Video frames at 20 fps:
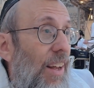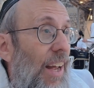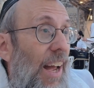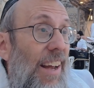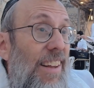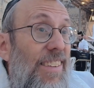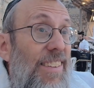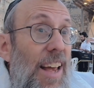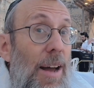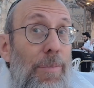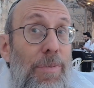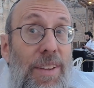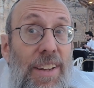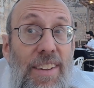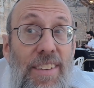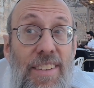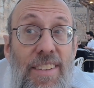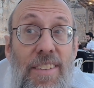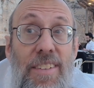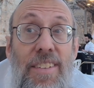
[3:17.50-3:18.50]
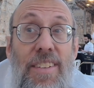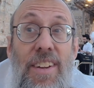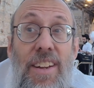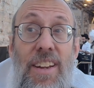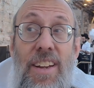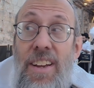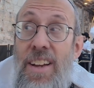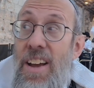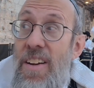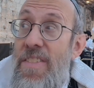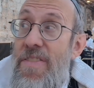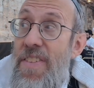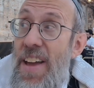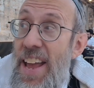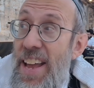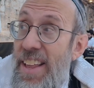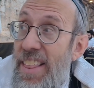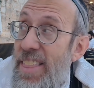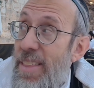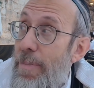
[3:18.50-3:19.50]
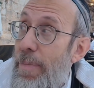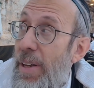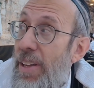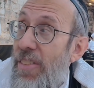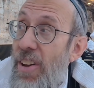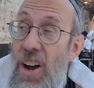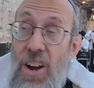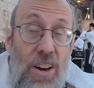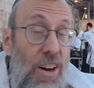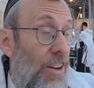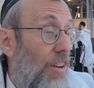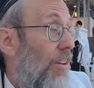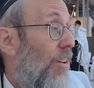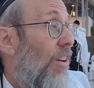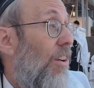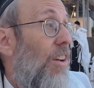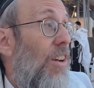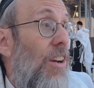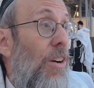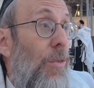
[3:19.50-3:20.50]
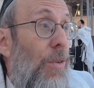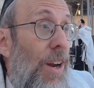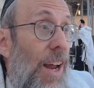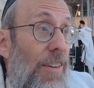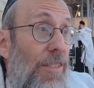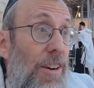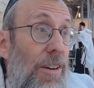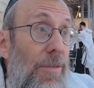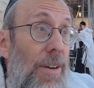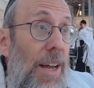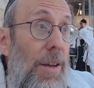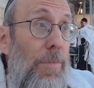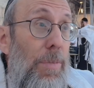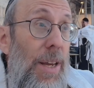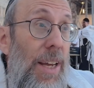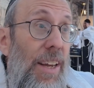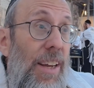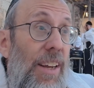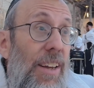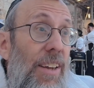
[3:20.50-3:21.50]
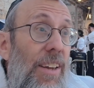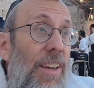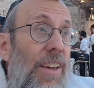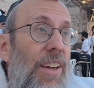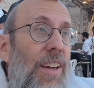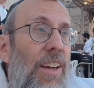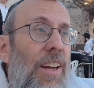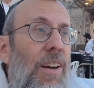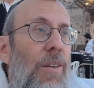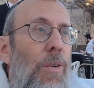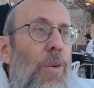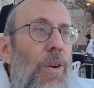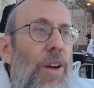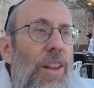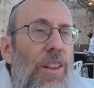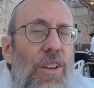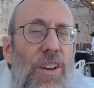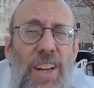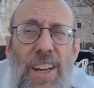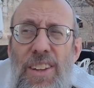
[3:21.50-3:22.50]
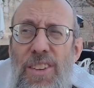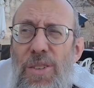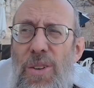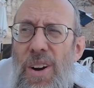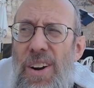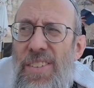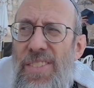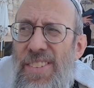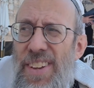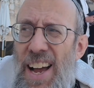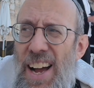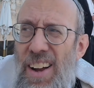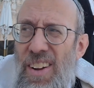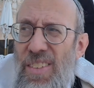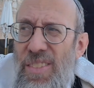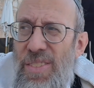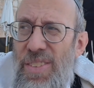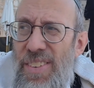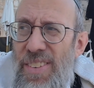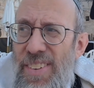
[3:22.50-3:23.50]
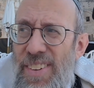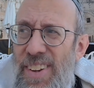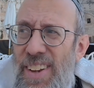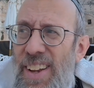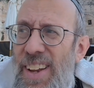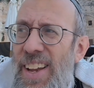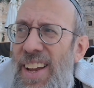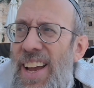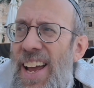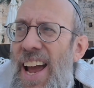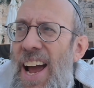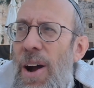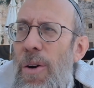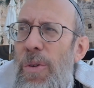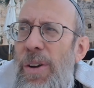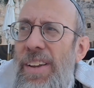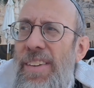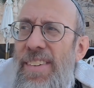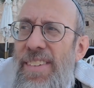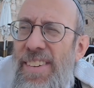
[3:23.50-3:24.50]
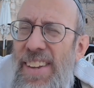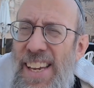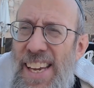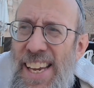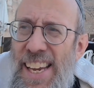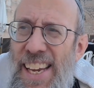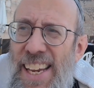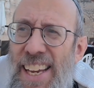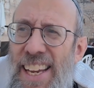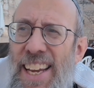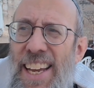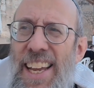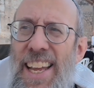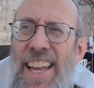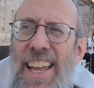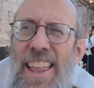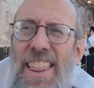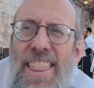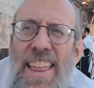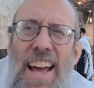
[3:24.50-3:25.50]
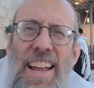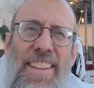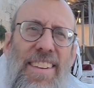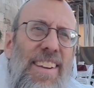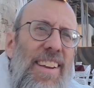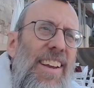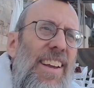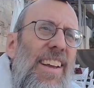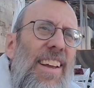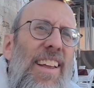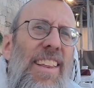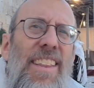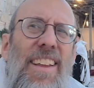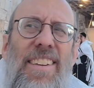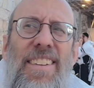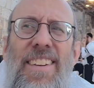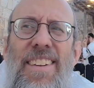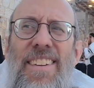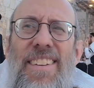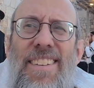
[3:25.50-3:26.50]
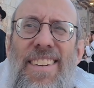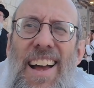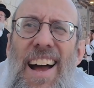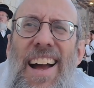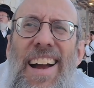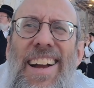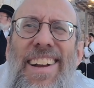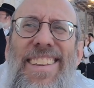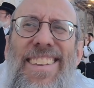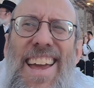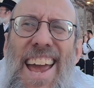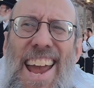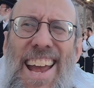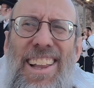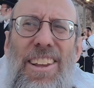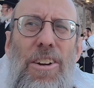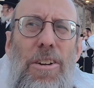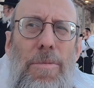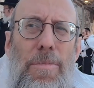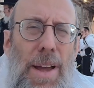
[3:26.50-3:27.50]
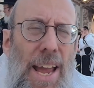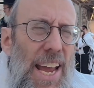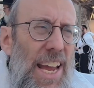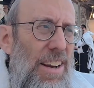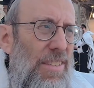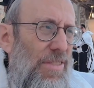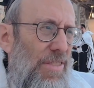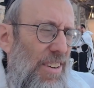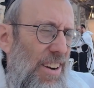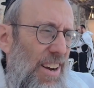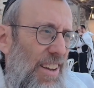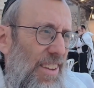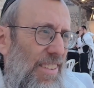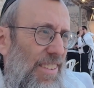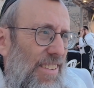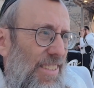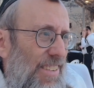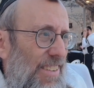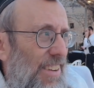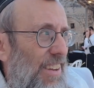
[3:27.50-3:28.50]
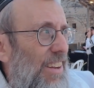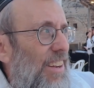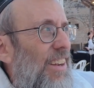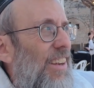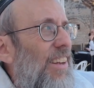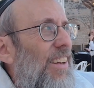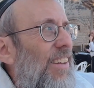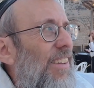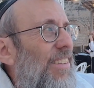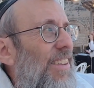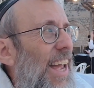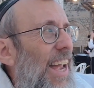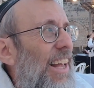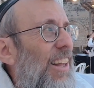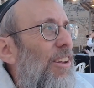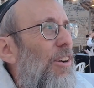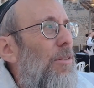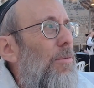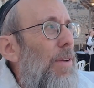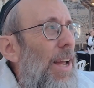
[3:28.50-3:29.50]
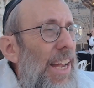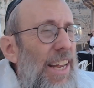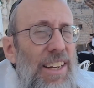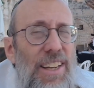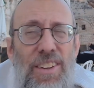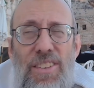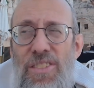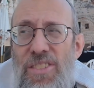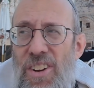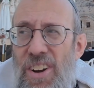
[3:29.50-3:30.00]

acceptance, faith, bitachon, whatever it might be. When we look into ourselves and we see that this is tailor made for us, tailor made the